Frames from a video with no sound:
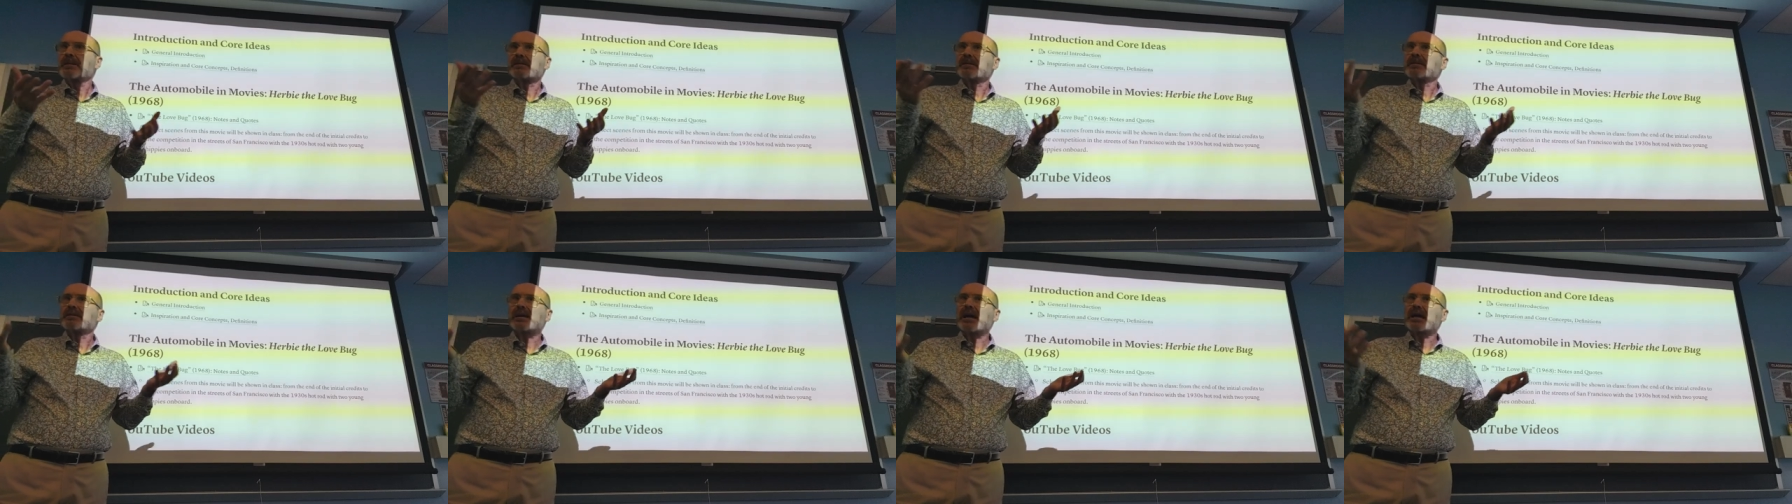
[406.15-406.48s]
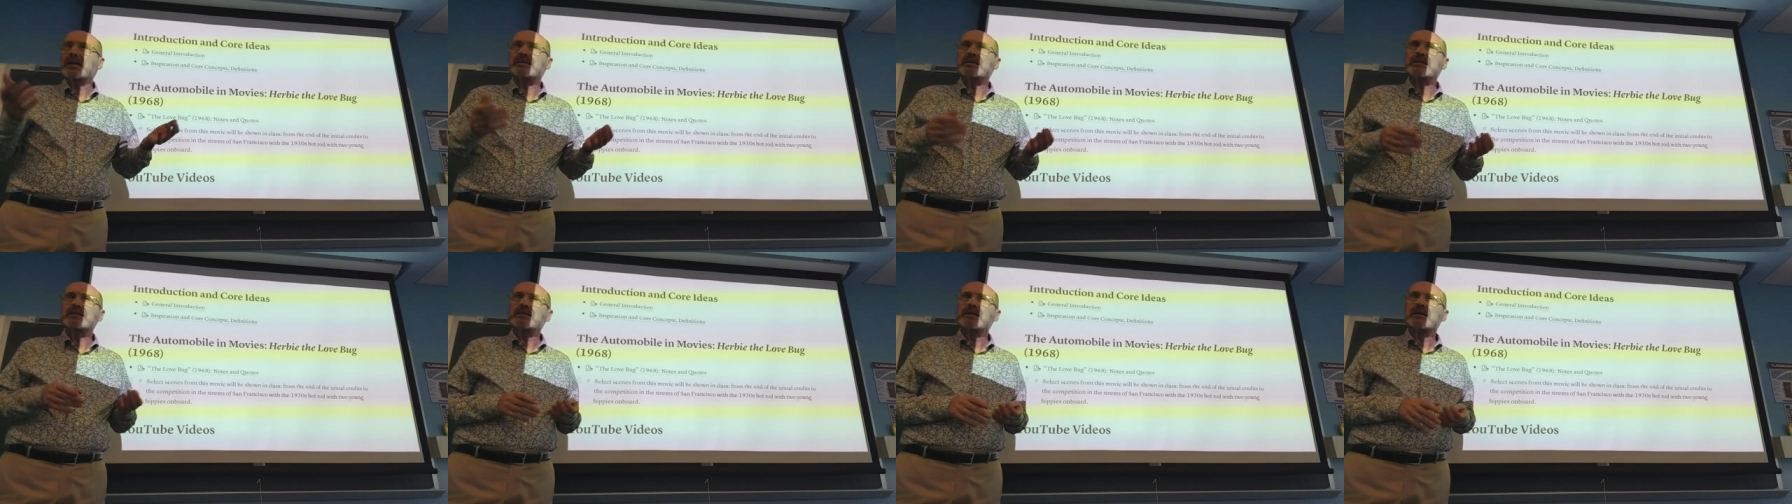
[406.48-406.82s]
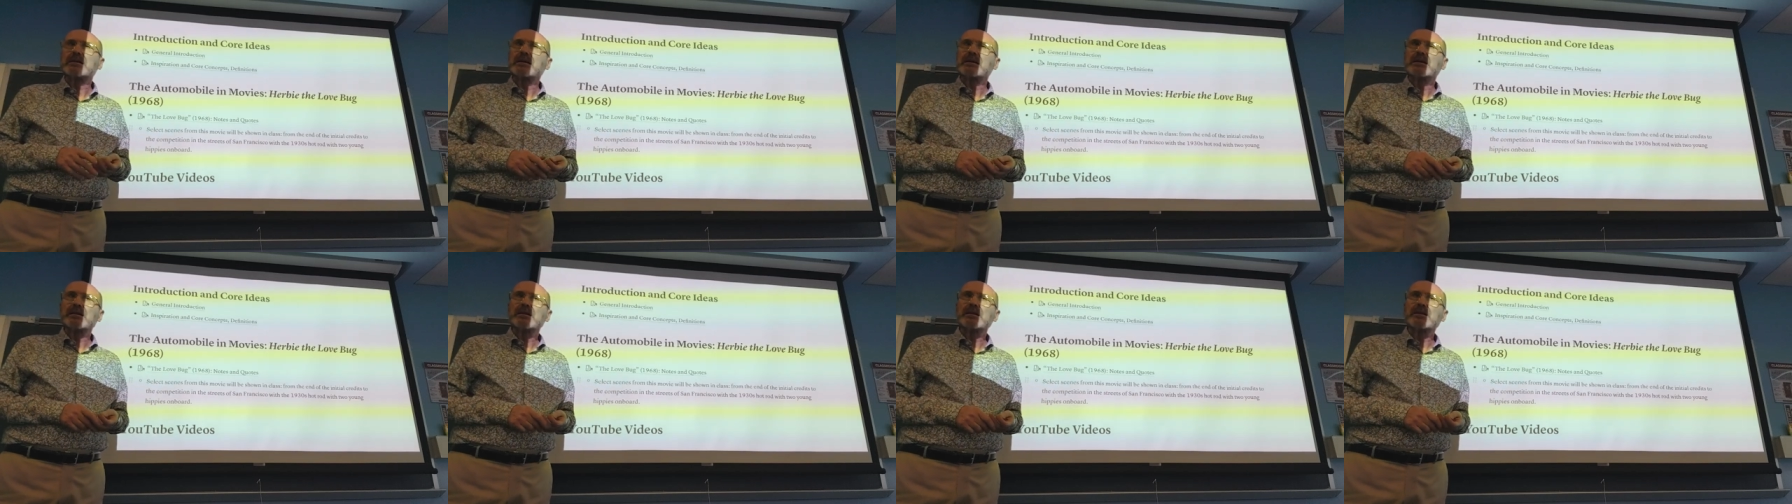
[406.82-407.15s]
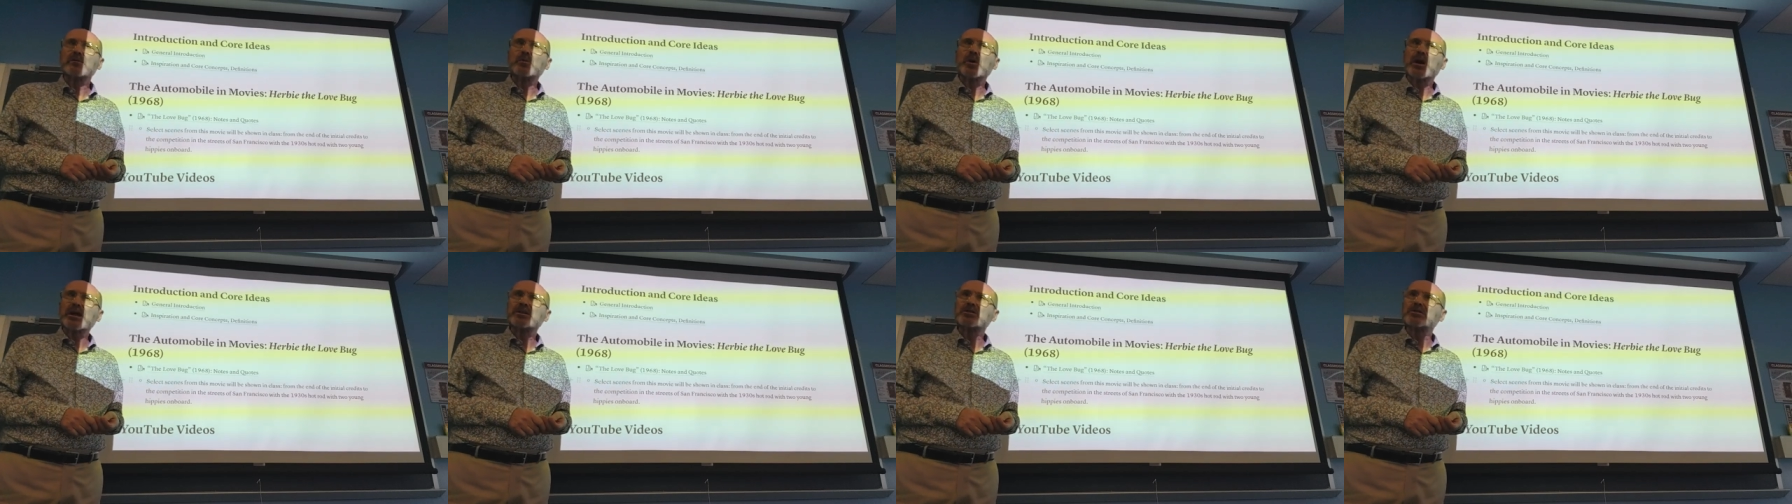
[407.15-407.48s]
that's the
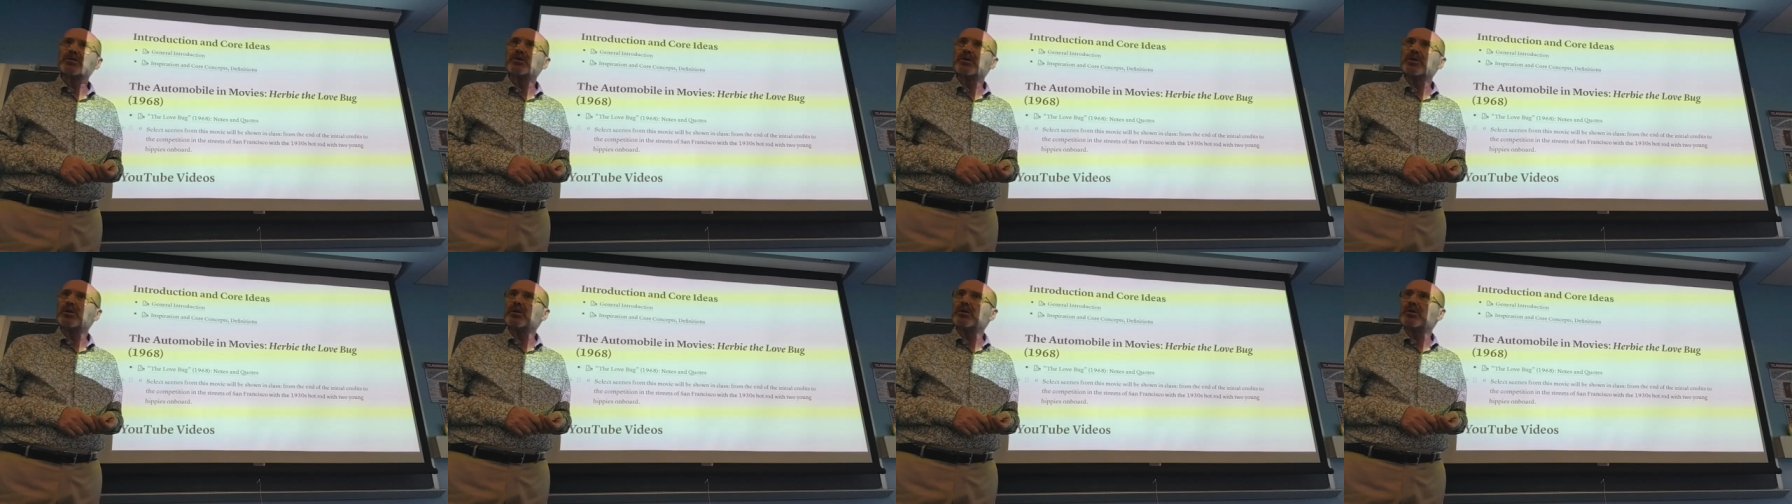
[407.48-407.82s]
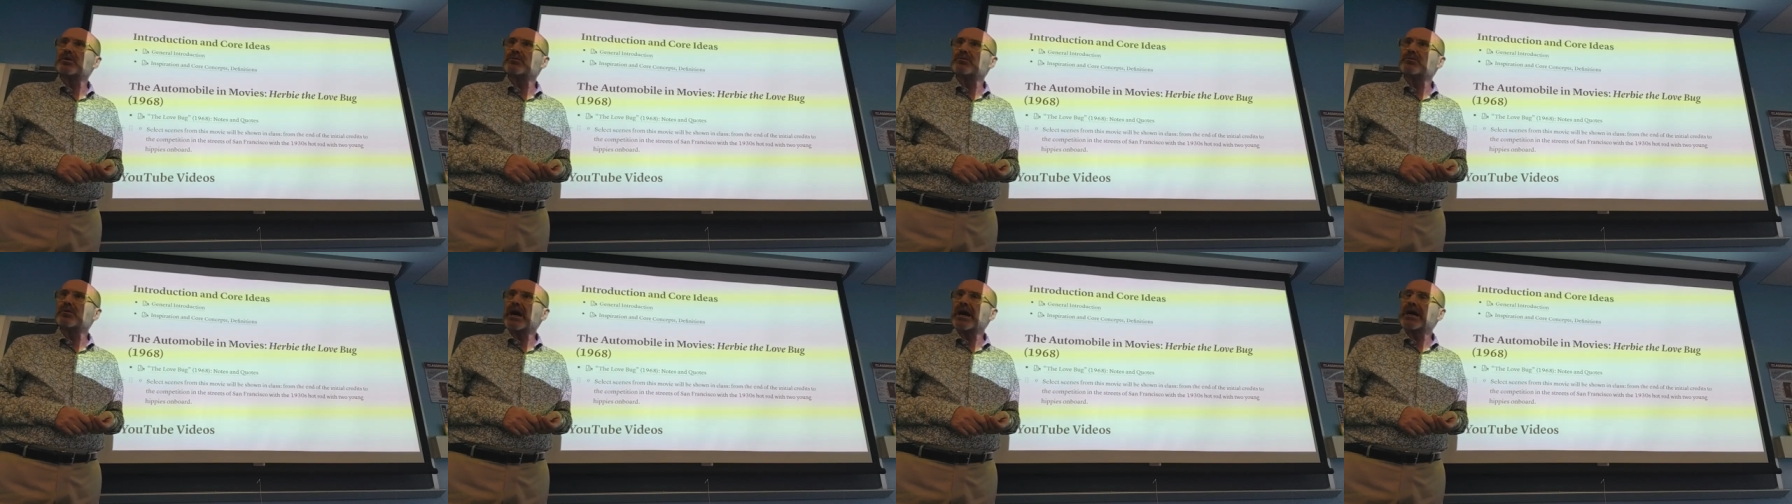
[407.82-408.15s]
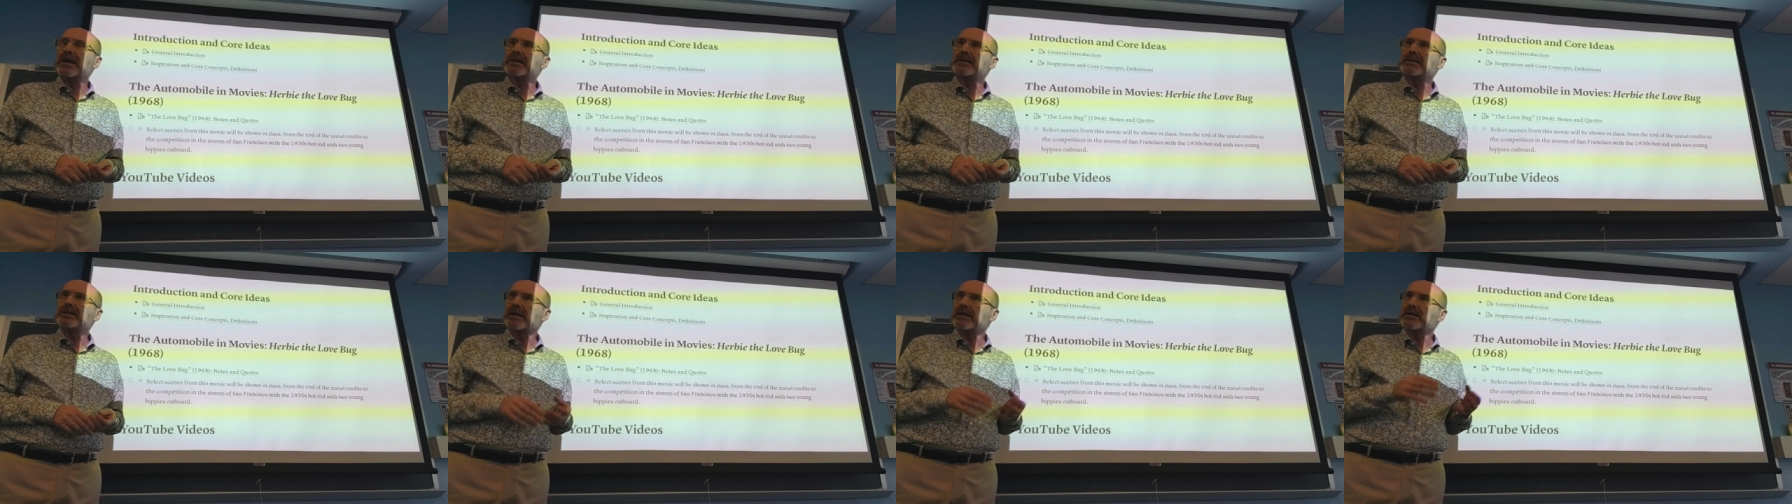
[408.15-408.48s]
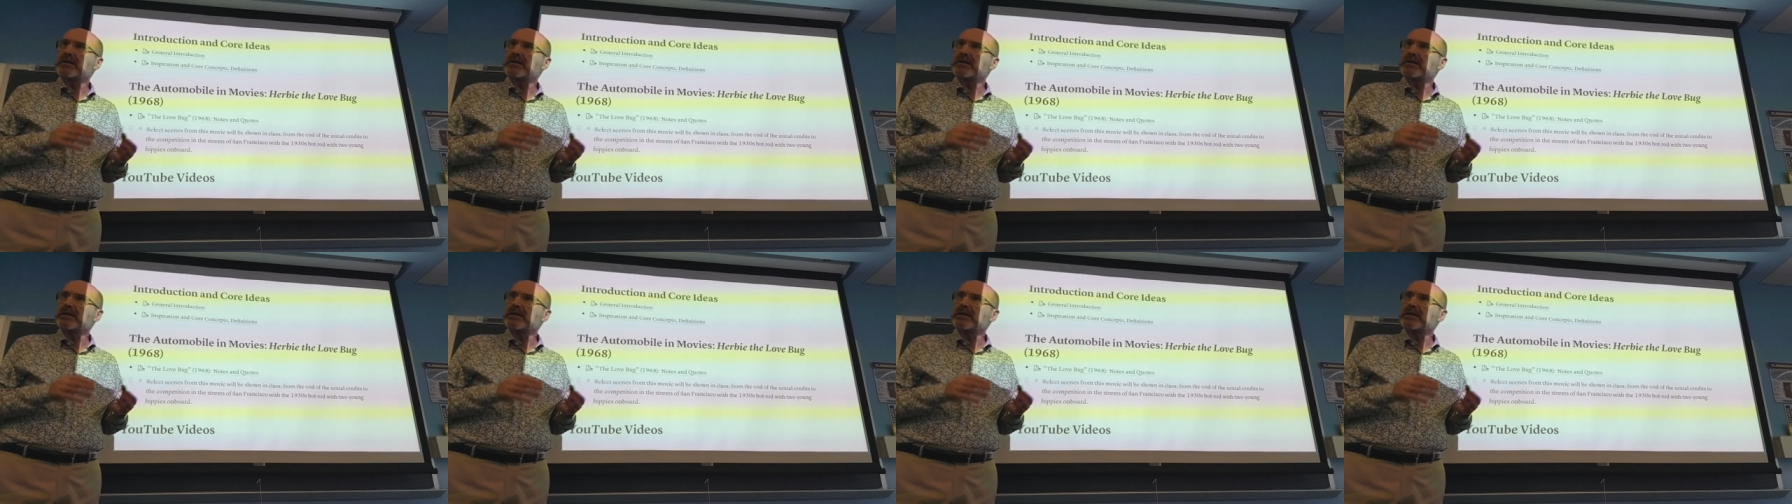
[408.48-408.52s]
way to go, right? I